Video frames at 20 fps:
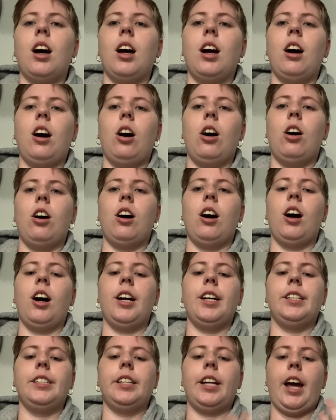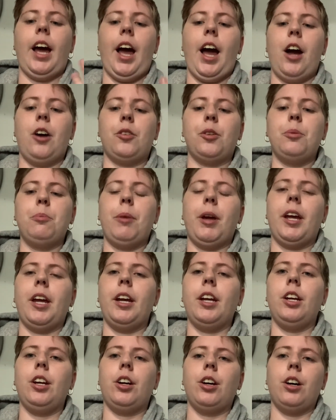on how to
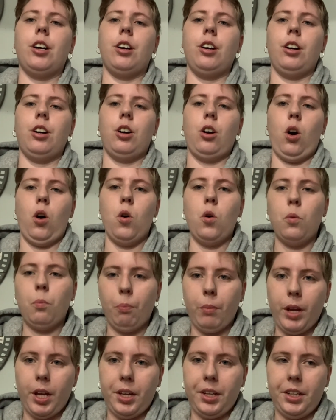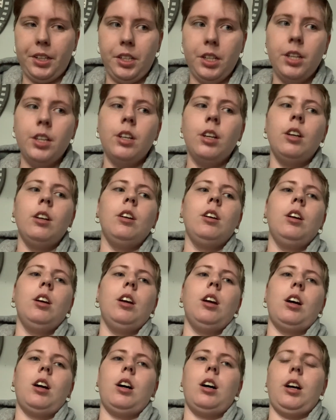make a homemade
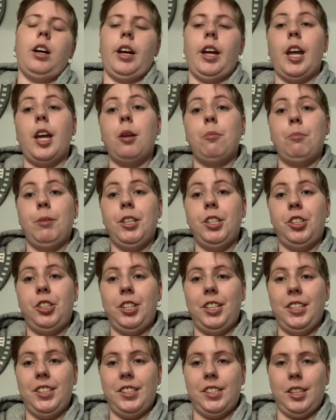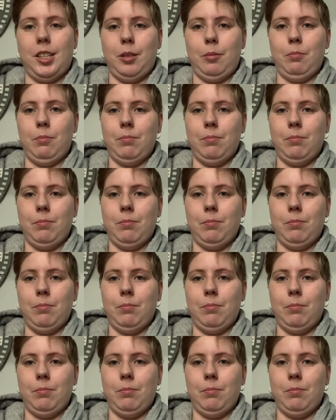ham and cheese sub.